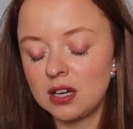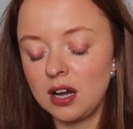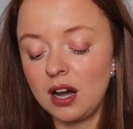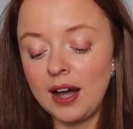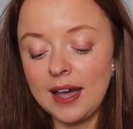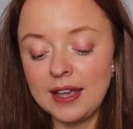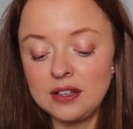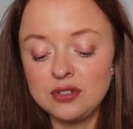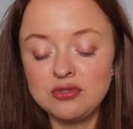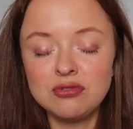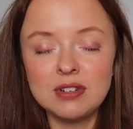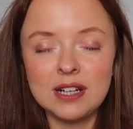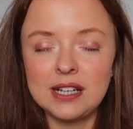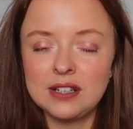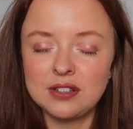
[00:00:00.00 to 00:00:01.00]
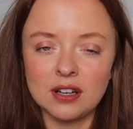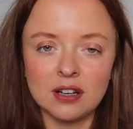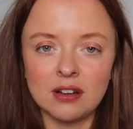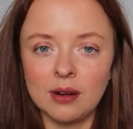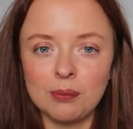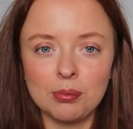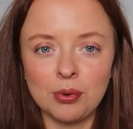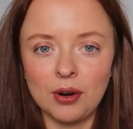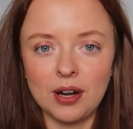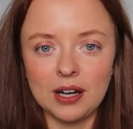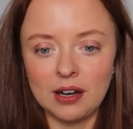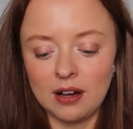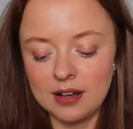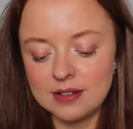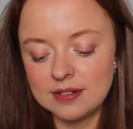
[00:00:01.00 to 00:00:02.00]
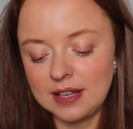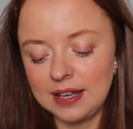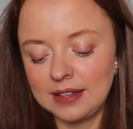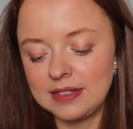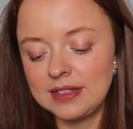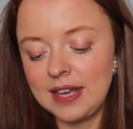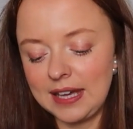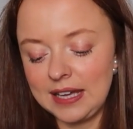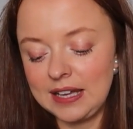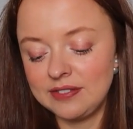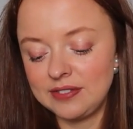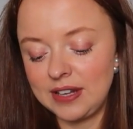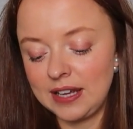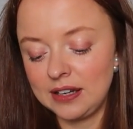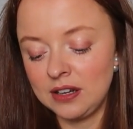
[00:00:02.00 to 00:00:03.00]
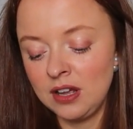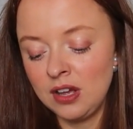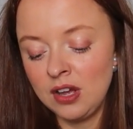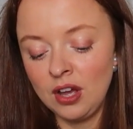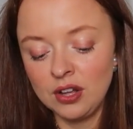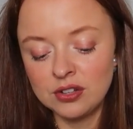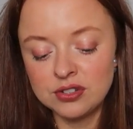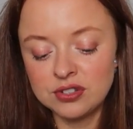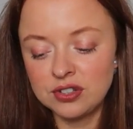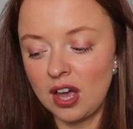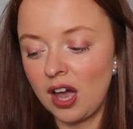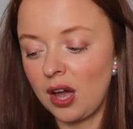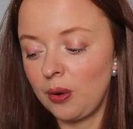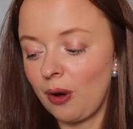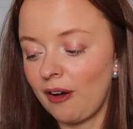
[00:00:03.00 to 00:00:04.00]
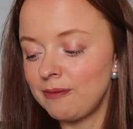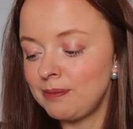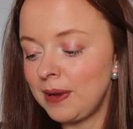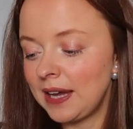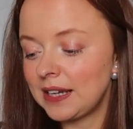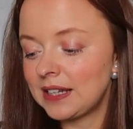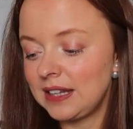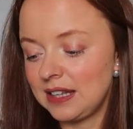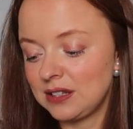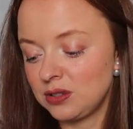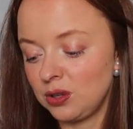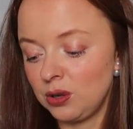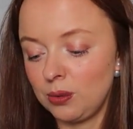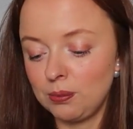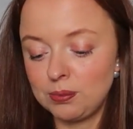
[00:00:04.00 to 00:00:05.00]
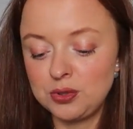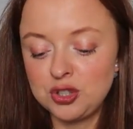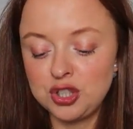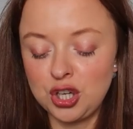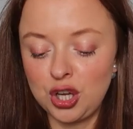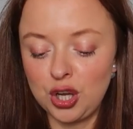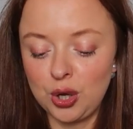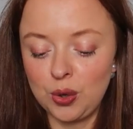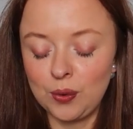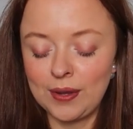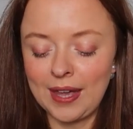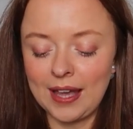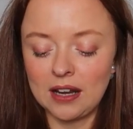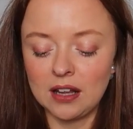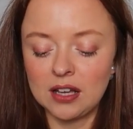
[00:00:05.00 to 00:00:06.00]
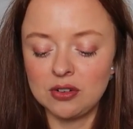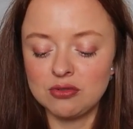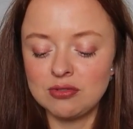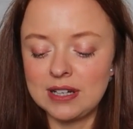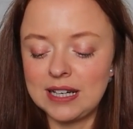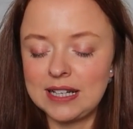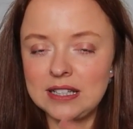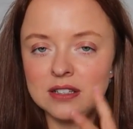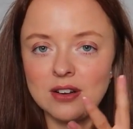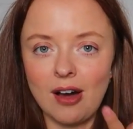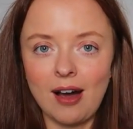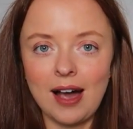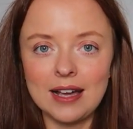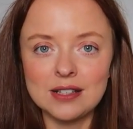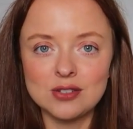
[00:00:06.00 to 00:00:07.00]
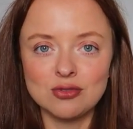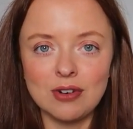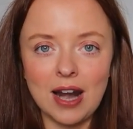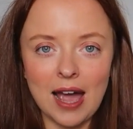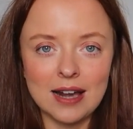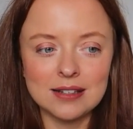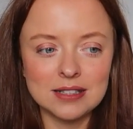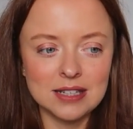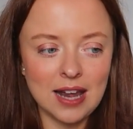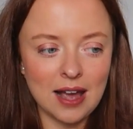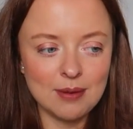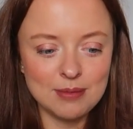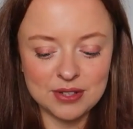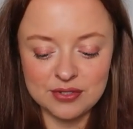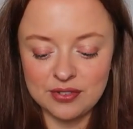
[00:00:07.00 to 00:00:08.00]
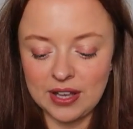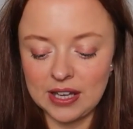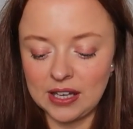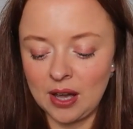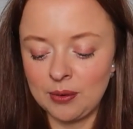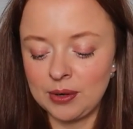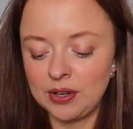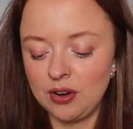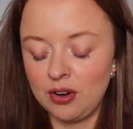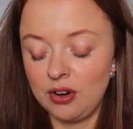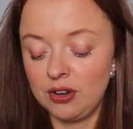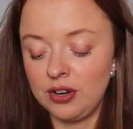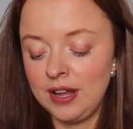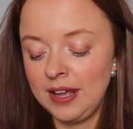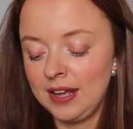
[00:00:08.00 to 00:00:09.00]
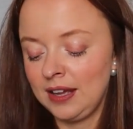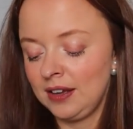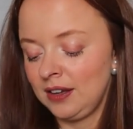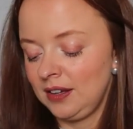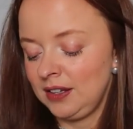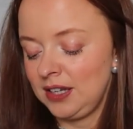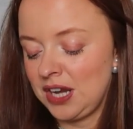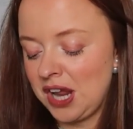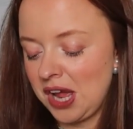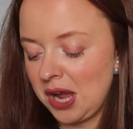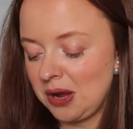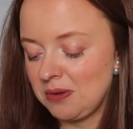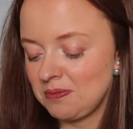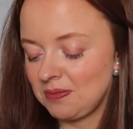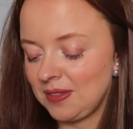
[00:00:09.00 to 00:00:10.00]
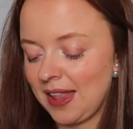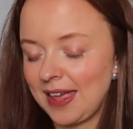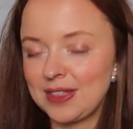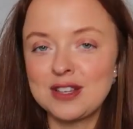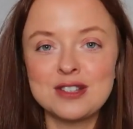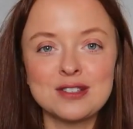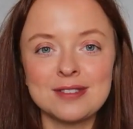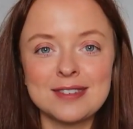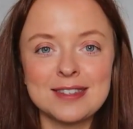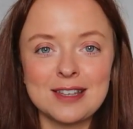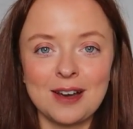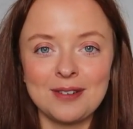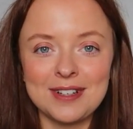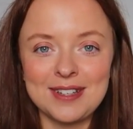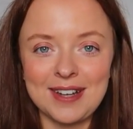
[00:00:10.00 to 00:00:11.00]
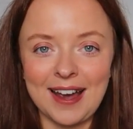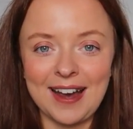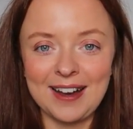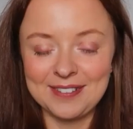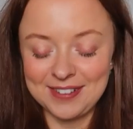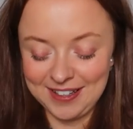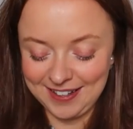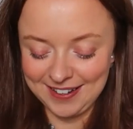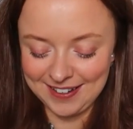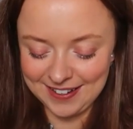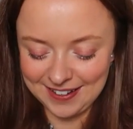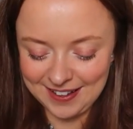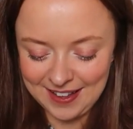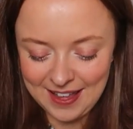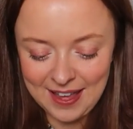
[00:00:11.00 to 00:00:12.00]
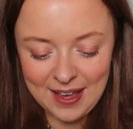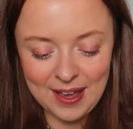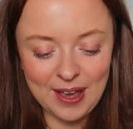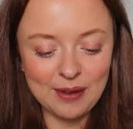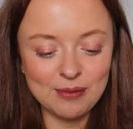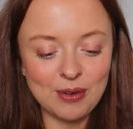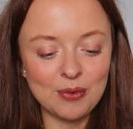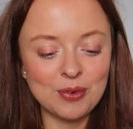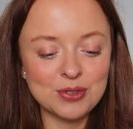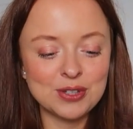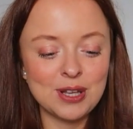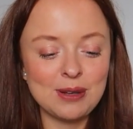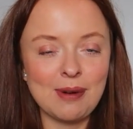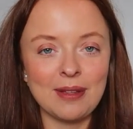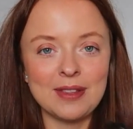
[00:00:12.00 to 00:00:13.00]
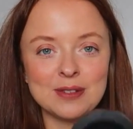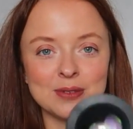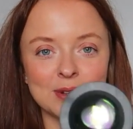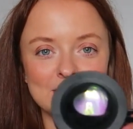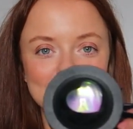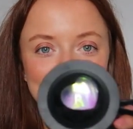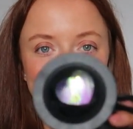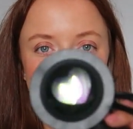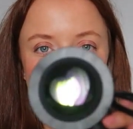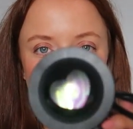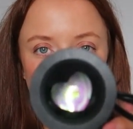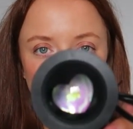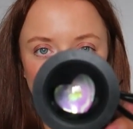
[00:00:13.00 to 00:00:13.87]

I really don't like bright lights in the evening. So I've picked this up to get like a really nice relaxing atmosphere going on, you know, like the sun's going down. And what's cute about this one, it's got like a little